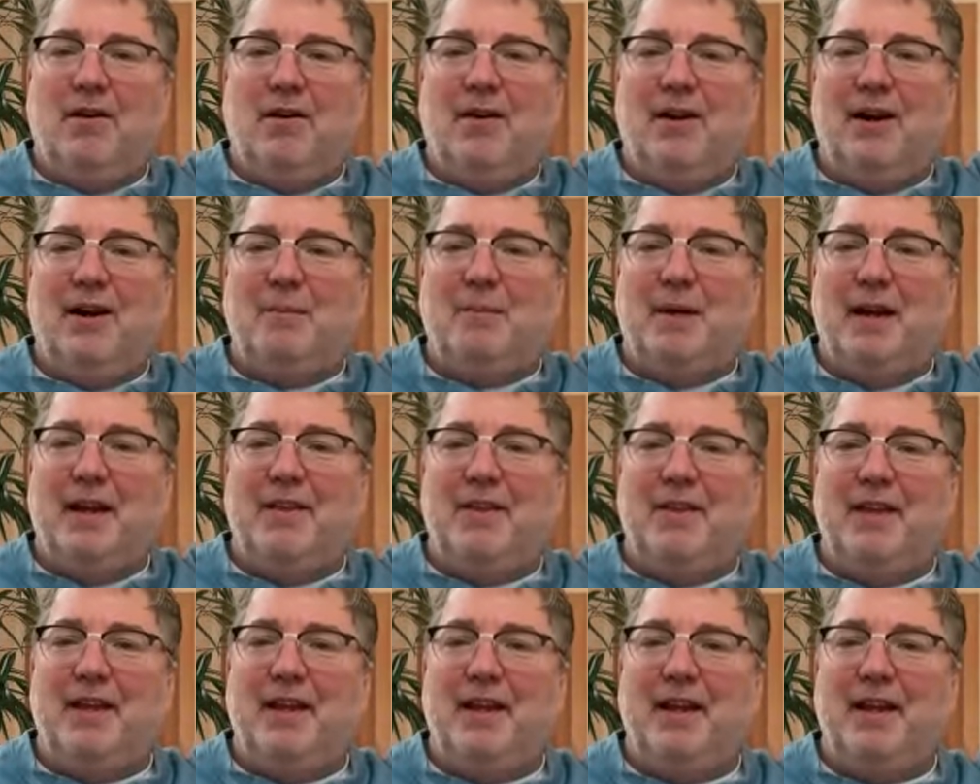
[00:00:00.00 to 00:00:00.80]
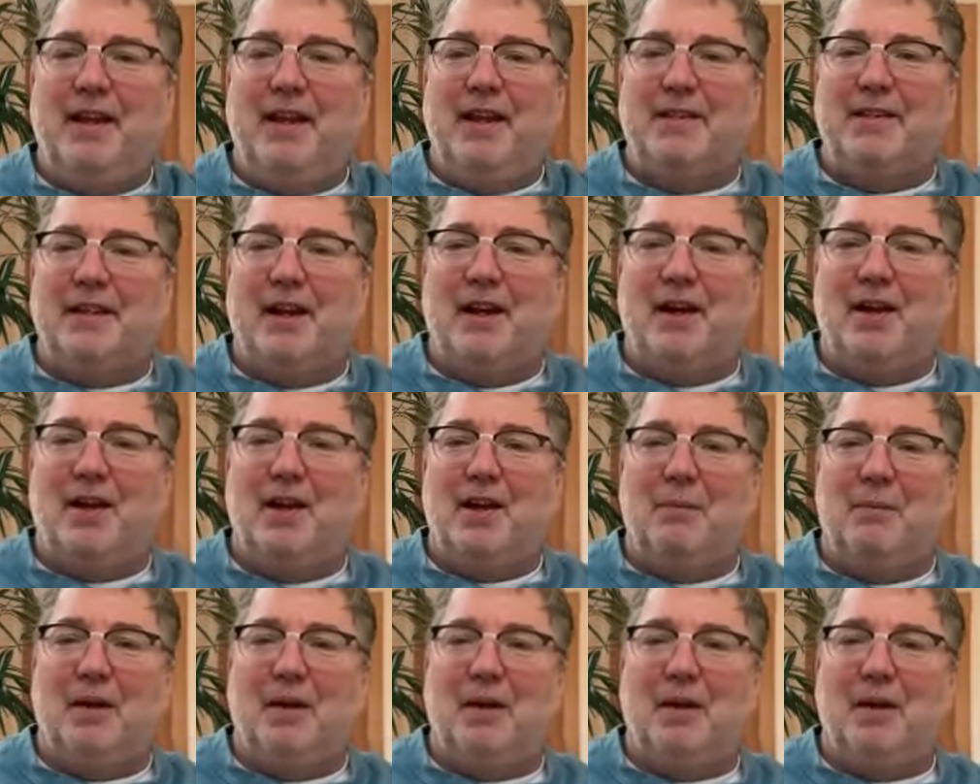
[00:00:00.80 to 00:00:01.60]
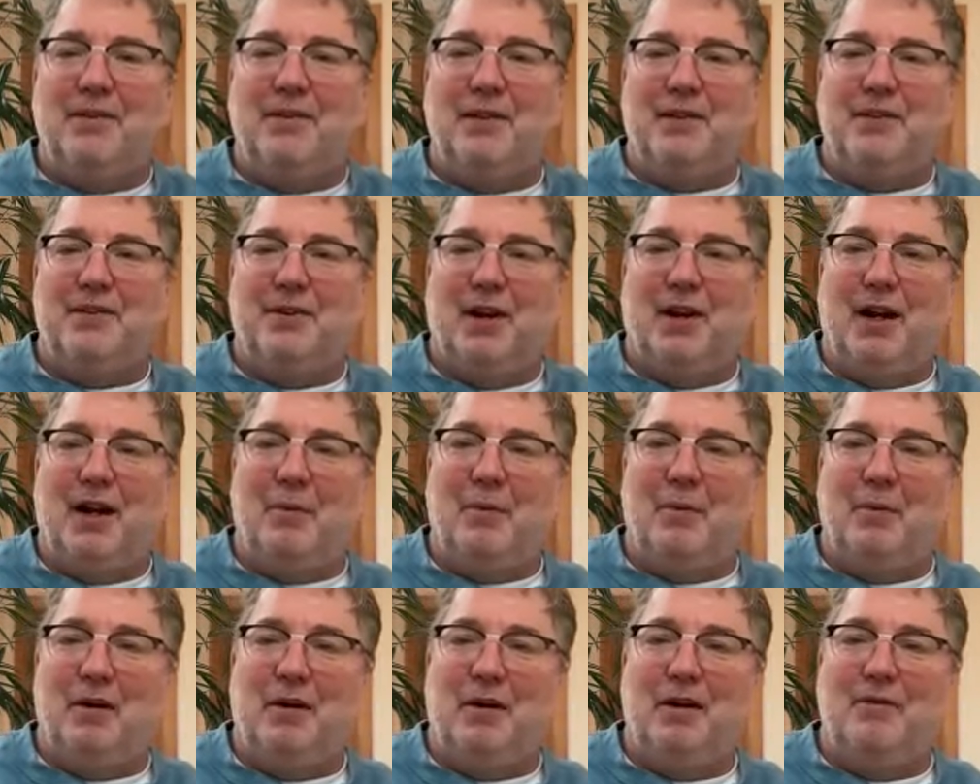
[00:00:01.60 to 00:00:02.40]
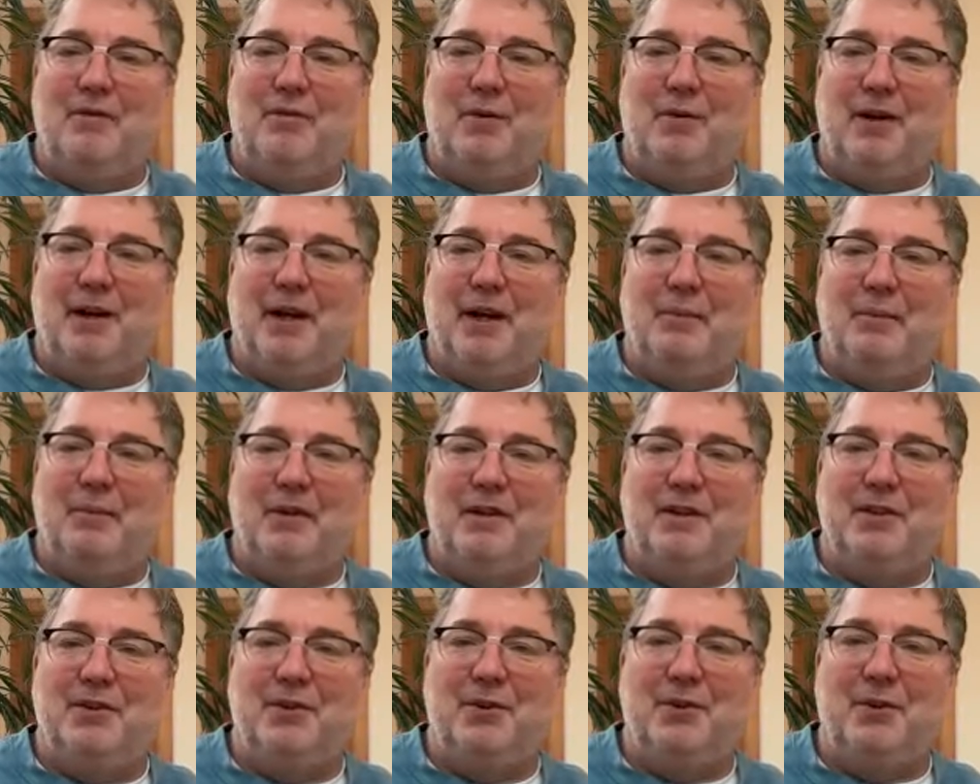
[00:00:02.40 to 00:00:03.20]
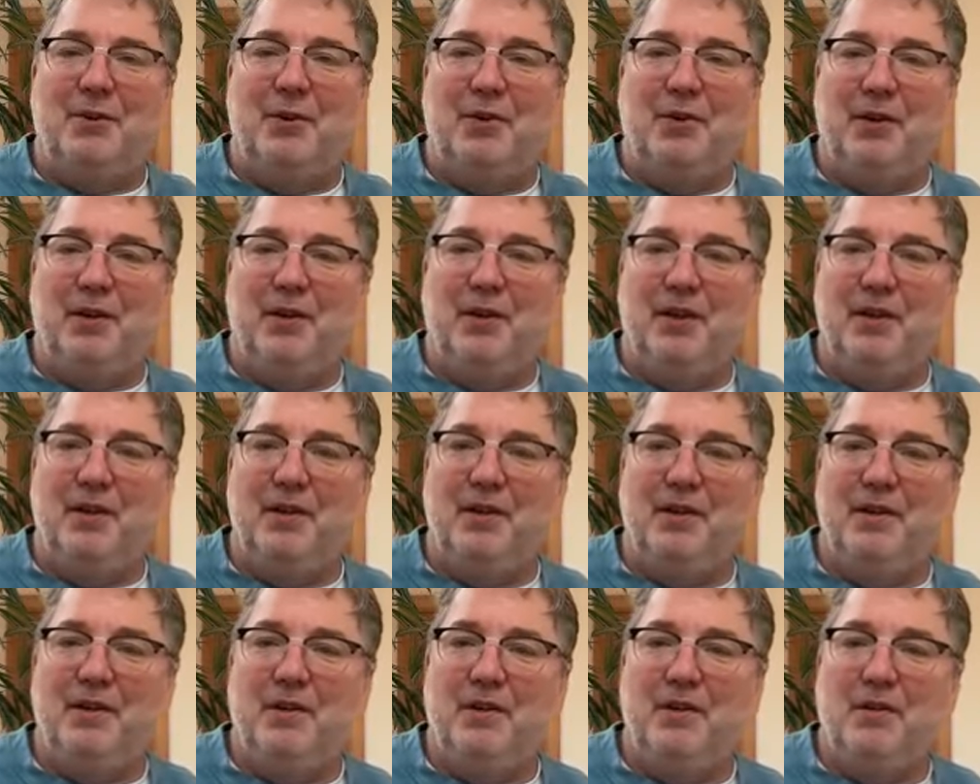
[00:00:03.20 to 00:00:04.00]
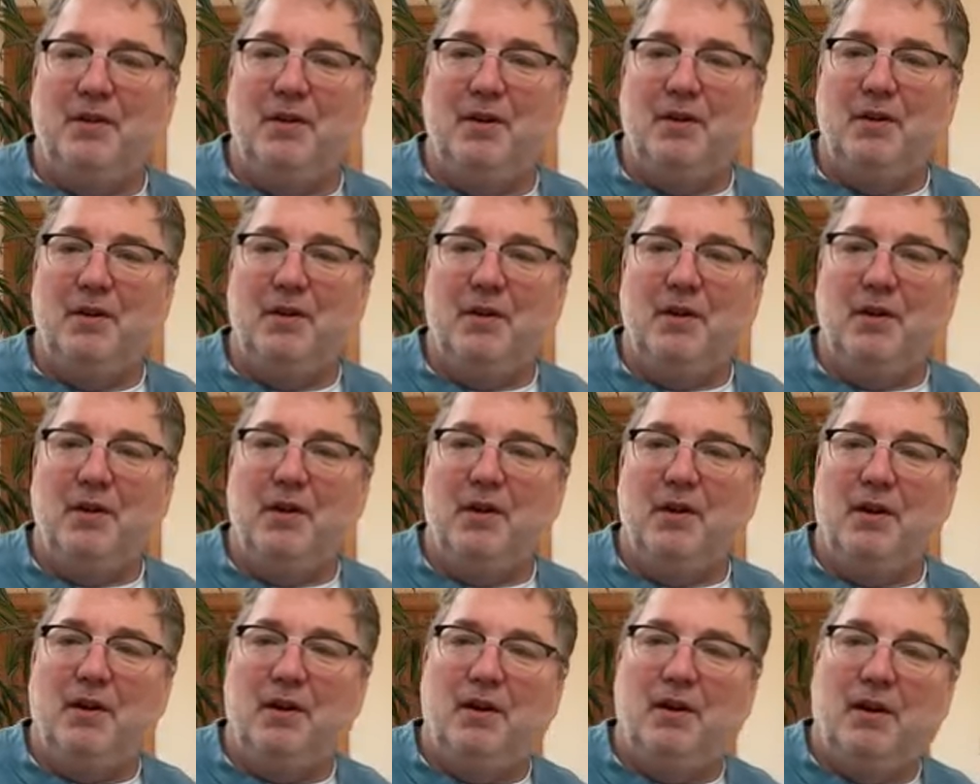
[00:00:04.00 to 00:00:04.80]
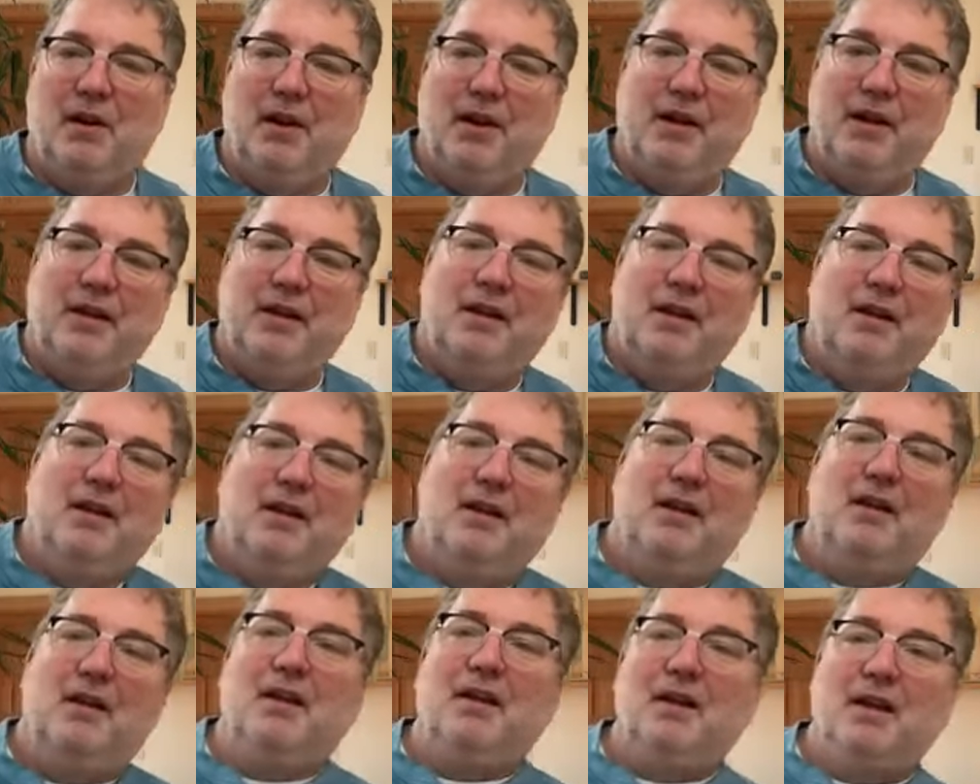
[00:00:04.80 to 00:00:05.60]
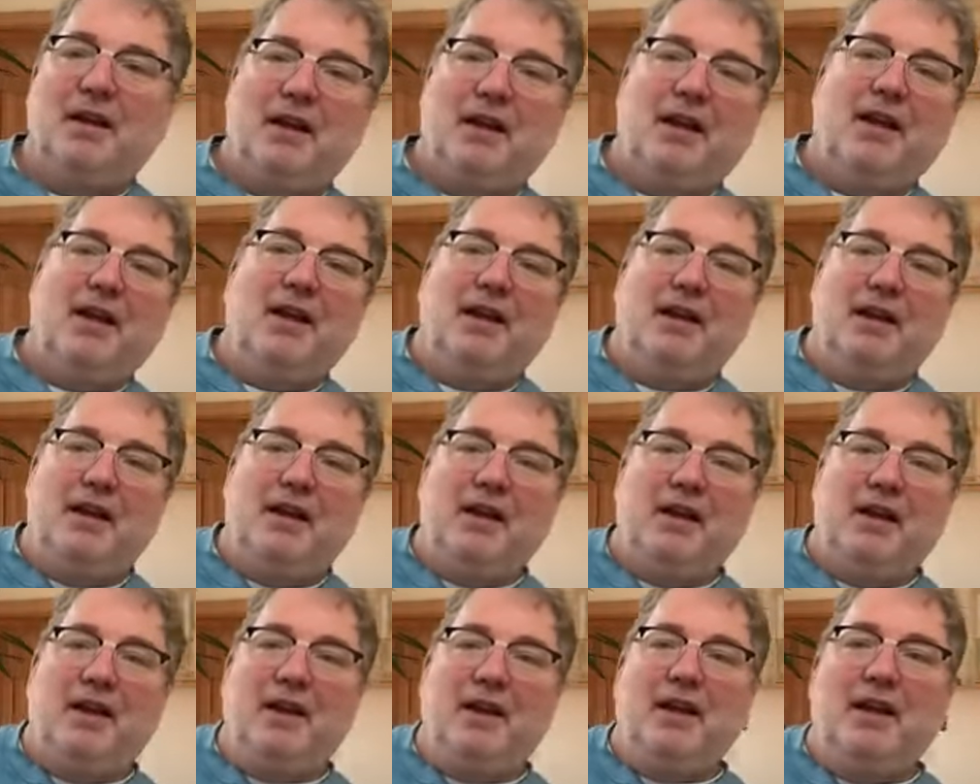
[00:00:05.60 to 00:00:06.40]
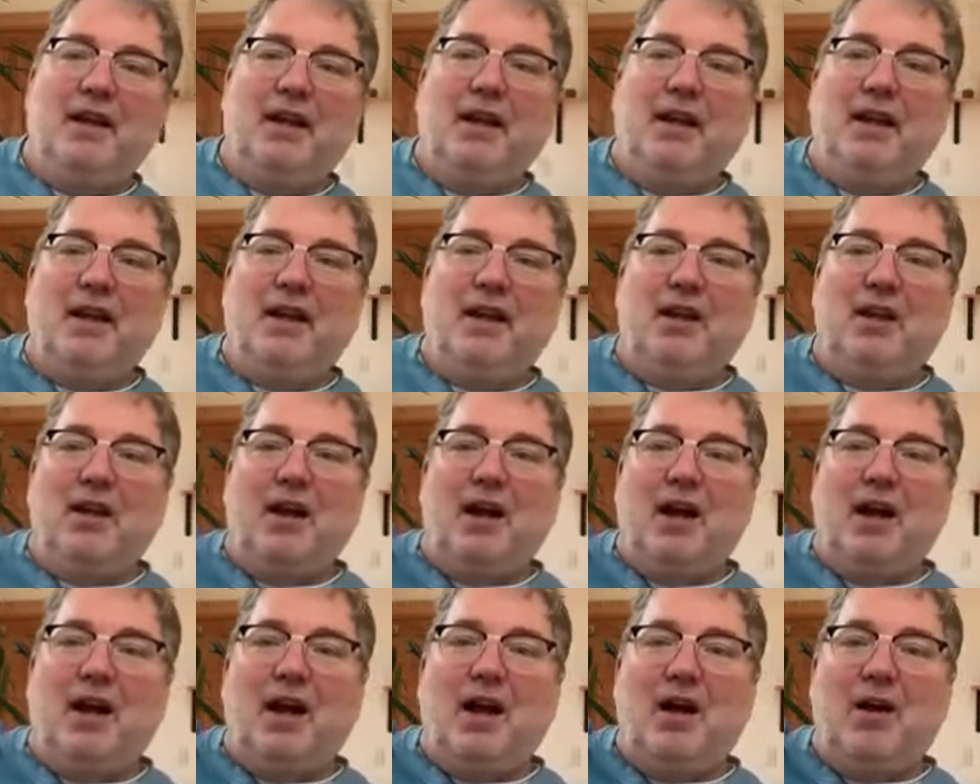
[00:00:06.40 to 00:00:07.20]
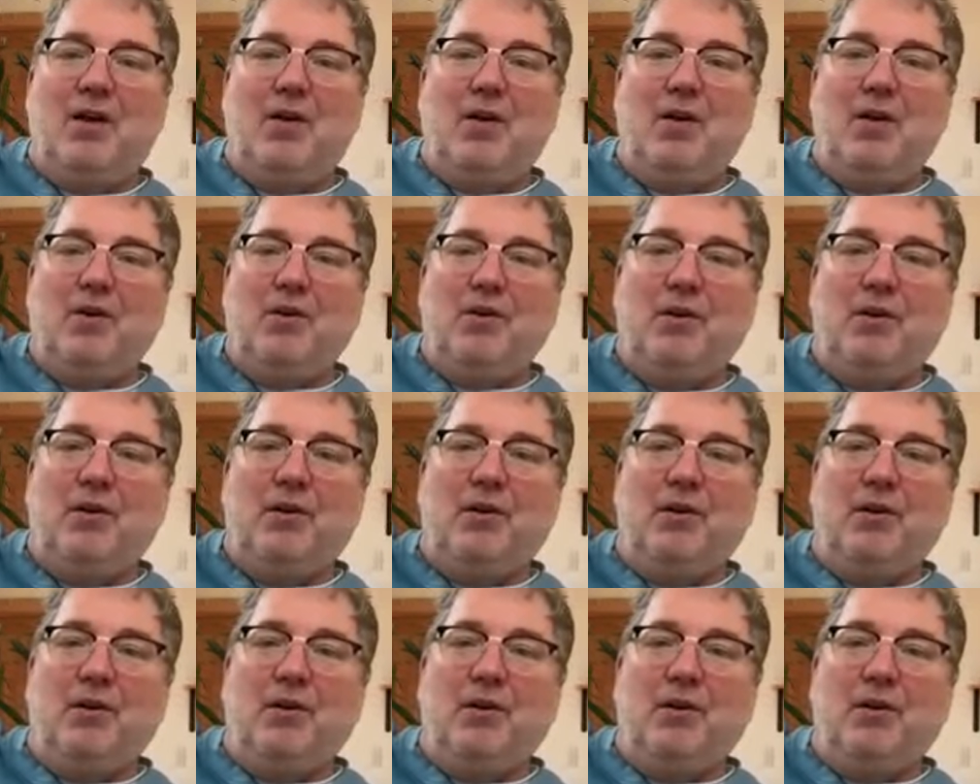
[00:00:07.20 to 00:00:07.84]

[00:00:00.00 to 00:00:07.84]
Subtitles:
Or am I thinking it's all about the drama of what I'm controlling? Right? Again, inhale out.